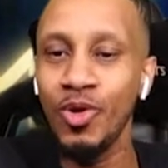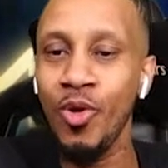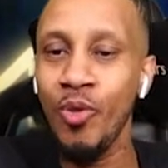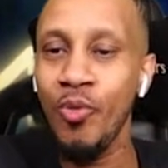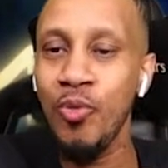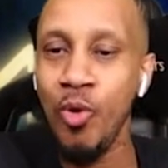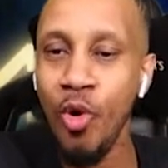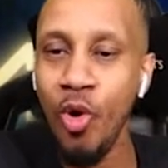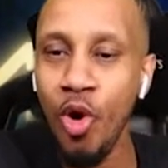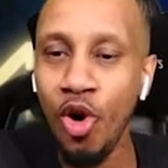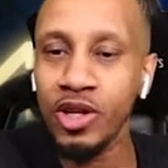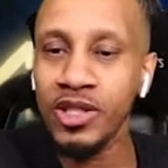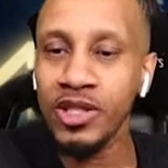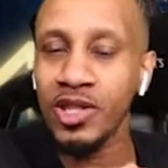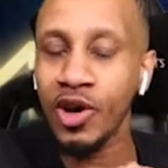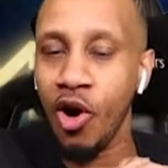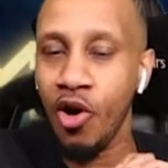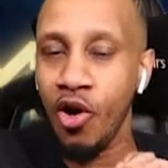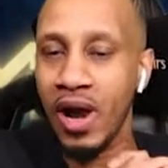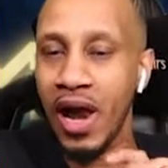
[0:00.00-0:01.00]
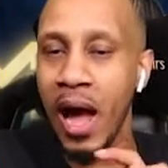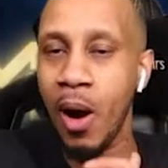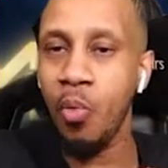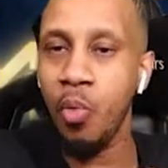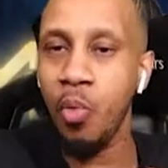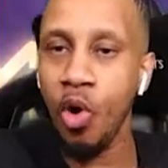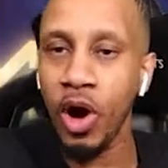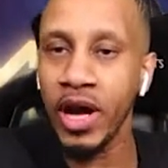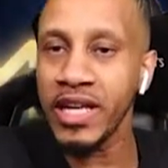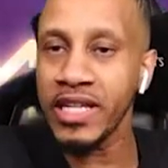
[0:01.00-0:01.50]
Warzone. Like,
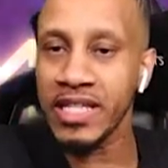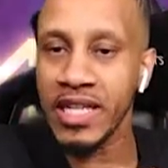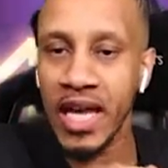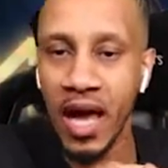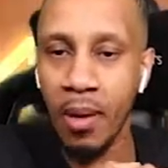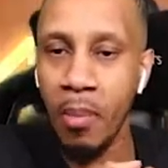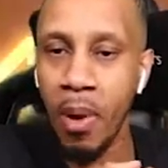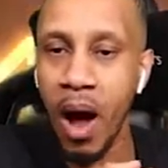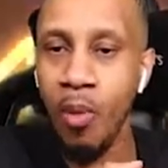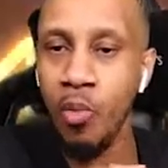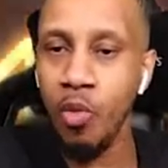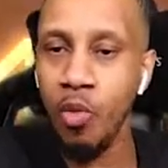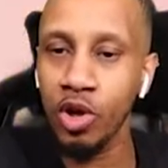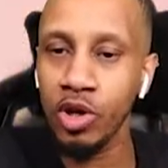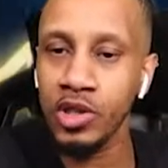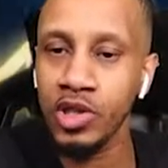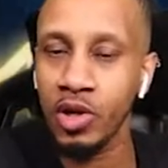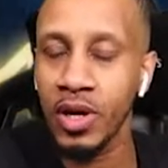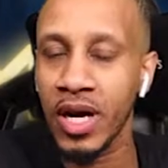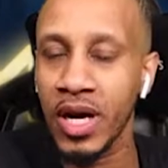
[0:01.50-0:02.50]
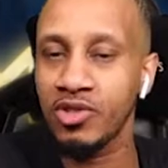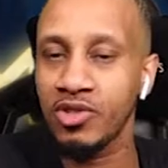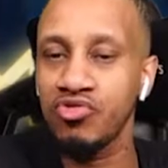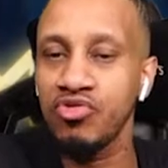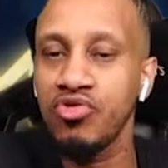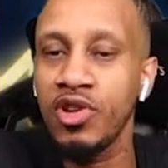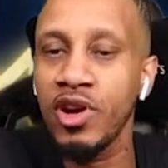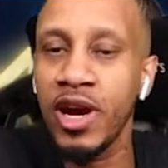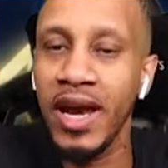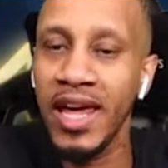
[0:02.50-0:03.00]
what is it about Warzone that's
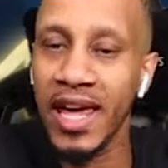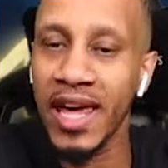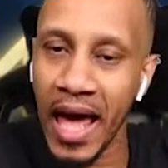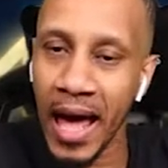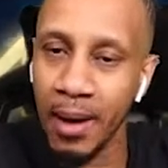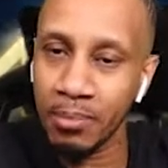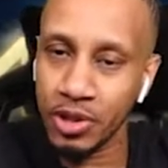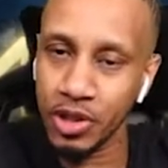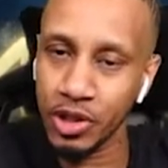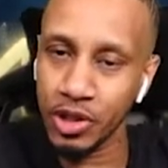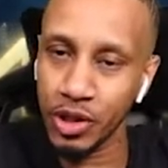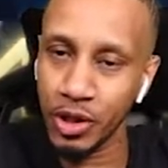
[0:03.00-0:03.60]
really captured you?